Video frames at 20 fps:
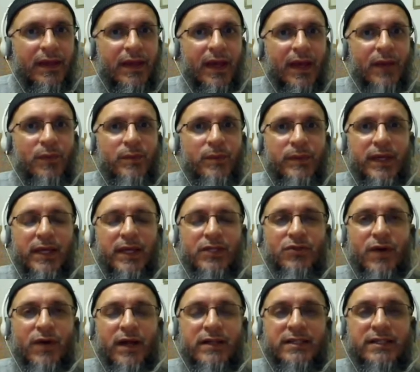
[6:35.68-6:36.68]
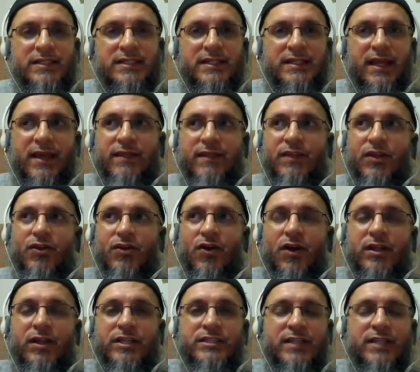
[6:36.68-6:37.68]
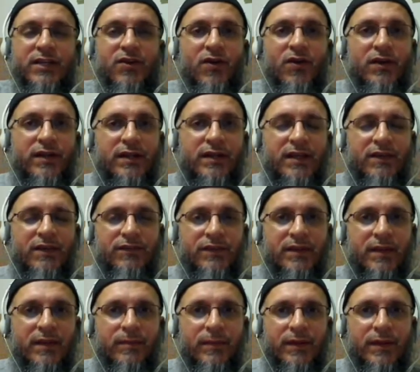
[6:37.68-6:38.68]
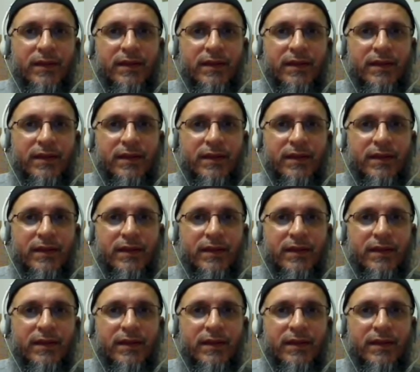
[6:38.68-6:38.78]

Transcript: And we begin to understand the knowledge that God had given them.